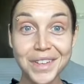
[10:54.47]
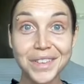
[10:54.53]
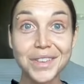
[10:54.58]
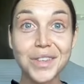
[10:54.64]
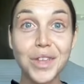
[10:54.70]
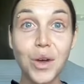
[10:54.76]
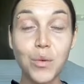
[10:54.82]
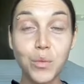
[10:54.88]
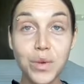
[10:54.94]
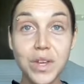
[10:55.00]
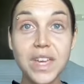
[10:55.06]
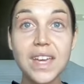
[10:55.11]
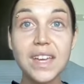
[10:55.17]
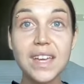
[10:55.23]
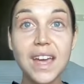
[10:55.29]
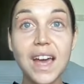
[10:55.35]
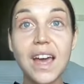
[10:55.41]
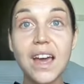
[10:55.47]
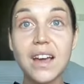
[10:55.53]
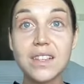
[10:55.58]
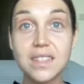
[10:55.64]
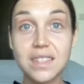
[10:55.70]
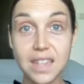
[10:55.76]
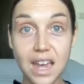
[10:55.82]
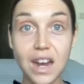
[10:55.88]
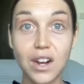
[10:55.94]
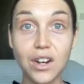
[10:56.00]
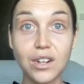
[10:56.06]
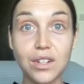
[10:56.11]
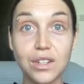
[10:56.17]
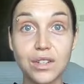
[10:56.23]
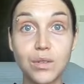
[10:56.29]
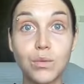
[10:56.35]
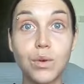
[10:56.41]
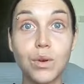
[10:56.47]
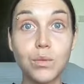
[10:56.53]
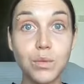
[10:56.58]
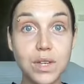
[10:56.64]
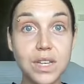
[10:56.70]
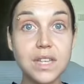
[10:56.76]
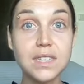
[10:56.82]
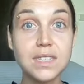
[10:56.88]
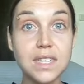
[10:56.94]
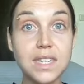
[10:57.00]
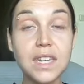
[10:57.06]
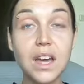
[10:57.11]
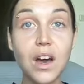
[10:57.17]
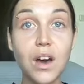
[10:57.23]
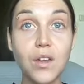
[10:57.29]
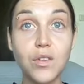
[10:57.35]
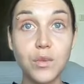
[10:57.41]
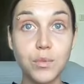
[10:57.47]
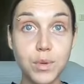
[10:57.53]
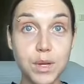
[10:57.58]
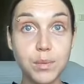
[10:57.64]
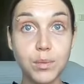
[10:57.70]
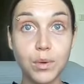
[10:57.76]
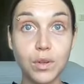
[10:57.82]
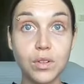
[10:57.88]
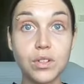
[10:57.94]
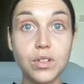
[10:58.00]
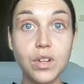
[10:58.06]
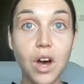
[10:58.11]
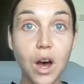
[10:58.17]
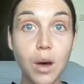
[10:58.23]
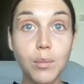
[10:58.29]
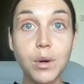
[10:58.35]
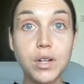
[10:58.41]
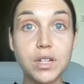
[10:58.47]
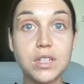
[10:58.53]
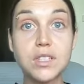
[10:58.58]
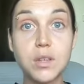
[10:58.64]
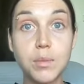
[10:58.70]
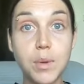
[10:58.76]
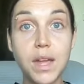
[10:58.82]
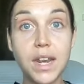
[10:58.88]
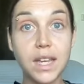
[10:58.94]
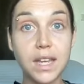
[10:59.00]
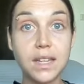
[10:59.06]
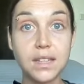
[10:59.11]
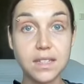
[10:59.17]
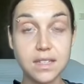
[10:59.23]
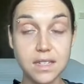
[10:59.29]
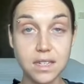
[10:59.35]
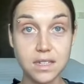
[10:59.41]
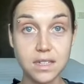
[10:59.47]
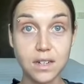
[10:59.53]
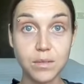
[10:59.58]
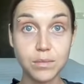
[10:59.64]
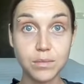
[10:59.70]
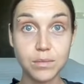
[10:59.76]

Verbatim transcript: That we get scared when we see other people not participating in the system.